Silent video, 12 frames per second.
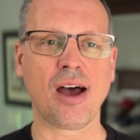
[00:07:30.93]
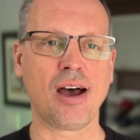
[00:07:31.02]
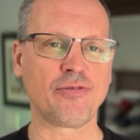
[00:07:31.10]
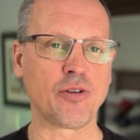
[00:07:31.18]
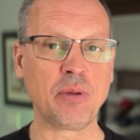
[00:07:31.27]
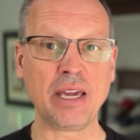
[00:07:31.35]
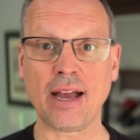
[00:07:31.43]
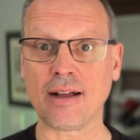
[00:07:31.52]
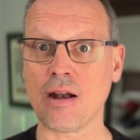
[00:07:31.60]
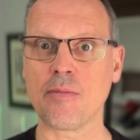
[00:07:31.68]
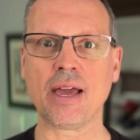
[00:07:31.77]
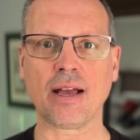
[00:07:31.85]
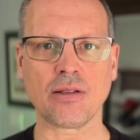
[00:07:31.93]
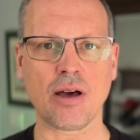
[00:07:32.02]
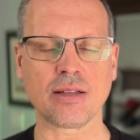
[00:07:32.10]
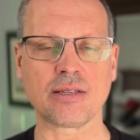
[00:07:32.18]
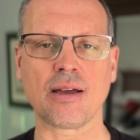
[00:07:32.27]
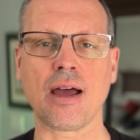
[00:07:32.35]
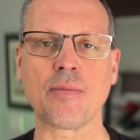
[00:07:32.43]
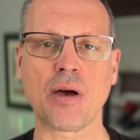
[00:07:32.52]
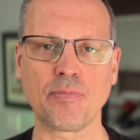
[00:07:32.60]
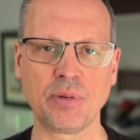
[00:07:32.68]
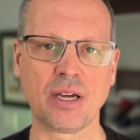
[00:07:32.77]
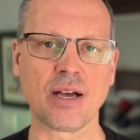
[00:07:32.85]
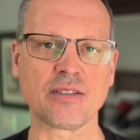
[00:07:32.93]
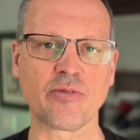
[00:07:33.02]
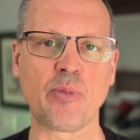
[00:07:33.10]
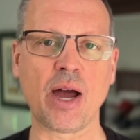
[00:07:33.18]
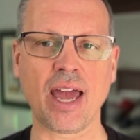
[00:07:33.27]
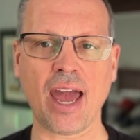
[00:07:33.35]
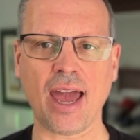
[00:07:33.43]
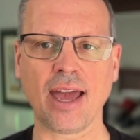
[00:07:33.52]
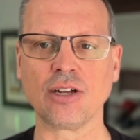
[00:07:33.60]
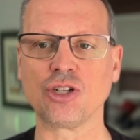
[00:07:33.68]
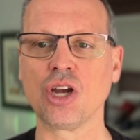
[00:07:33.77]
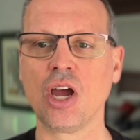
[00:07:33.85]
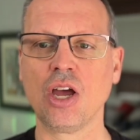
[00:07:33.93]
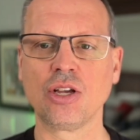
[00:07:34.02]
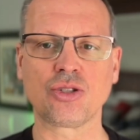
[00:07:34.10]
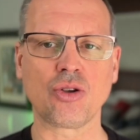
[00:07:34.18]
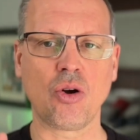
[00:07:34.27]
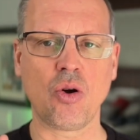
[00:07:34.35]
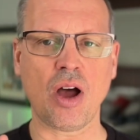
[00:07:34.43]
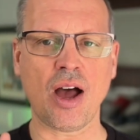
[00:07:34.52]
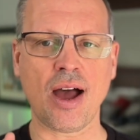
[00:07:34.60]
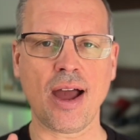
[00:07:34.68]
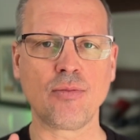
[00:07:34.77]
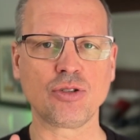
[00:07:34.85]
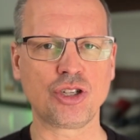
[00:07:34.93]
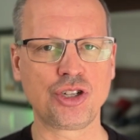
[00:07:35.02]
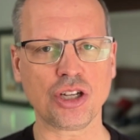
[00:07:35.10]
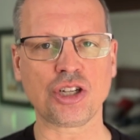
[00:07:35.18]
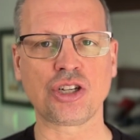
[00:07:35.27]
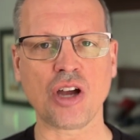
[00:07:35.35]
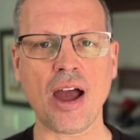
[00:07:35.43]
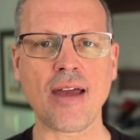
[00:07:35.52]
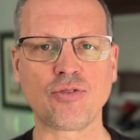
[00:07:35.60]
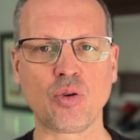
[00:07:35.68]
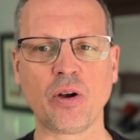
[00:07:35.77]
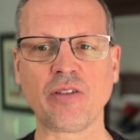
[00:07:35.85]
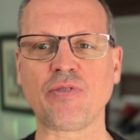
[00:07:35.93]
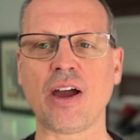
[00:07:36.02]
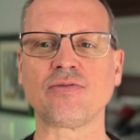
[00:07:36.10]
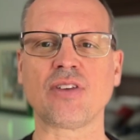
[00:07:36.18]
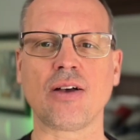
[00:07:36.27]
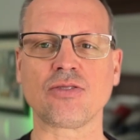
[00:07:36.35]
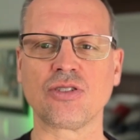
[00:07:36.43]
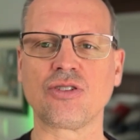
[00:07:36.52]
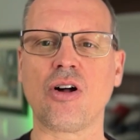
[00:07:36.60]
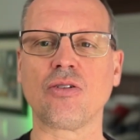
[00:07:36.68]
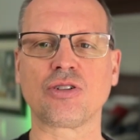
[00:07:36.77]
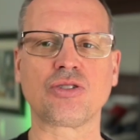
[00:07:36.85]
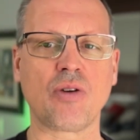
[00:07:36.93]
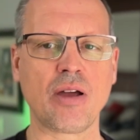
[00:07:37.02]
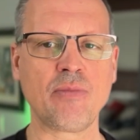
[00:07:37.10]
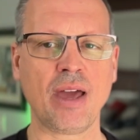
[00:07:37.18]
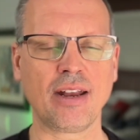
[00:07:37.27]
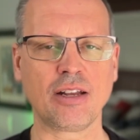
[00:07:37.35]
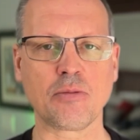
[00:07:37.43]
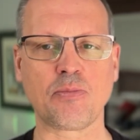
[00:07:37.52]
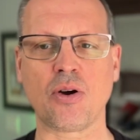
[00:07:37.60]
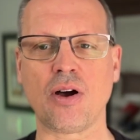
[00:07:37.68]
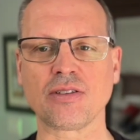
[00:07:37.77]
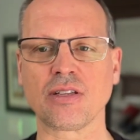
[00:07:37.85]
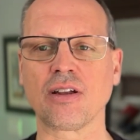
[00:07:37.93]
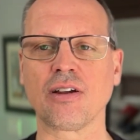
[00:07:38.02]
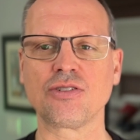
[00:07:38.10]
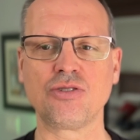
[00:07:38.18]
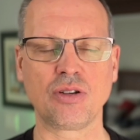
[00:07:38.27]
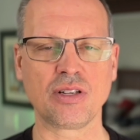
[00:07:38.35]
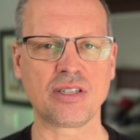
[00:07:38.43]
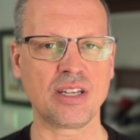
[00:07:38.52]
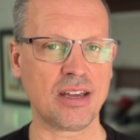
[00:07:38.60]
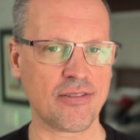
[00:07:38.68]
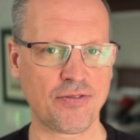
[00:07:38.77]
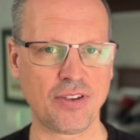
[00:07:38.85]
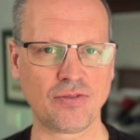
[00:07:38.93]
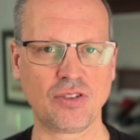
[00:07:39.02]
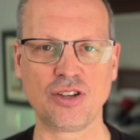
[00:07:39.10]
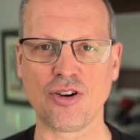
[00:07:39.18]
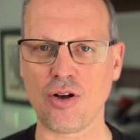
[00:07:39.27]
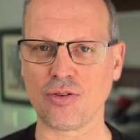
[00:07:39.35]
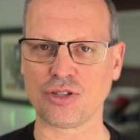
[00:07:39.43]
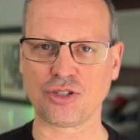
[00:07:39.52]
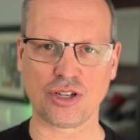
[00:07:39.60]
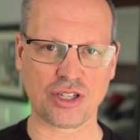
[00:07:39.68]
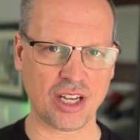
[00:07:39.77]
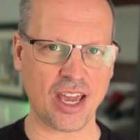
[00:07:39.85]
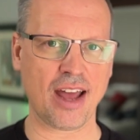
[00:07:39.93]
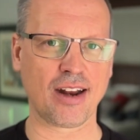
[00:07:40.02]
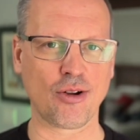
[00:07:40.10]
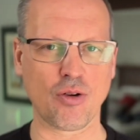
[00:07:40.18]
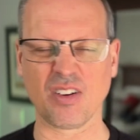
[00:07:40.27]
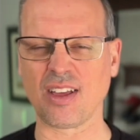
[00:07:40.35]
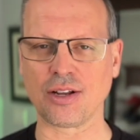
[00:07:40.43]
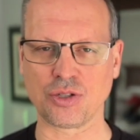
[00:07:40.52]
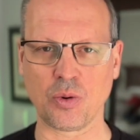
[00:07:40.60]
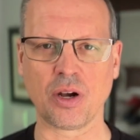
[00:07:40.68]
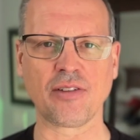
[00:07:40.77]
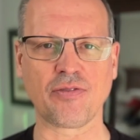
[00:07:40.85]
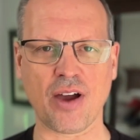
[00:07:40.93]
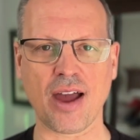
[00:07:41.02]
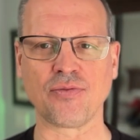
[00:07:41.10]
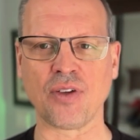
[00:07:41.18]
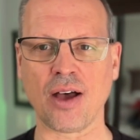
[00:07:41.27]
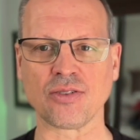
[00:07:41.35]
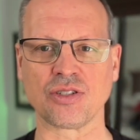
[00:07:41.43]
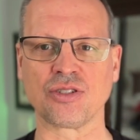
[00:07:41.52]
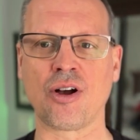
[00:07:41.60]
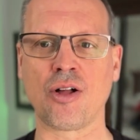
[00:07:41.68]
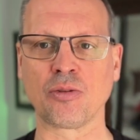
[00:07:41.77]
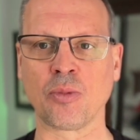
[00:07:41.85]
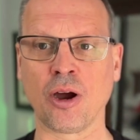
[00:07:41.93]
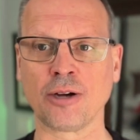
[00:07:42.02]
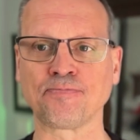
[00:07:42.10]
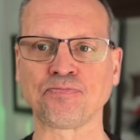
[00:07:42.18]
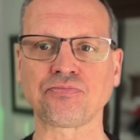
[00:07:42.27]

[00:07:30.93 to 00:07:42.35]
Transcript: For me, I got to make a lot of time up because of my age. So I was just shy of $25,000. So I made a deposit there, as you can see, of $50 just to get it over that $25,000 mark.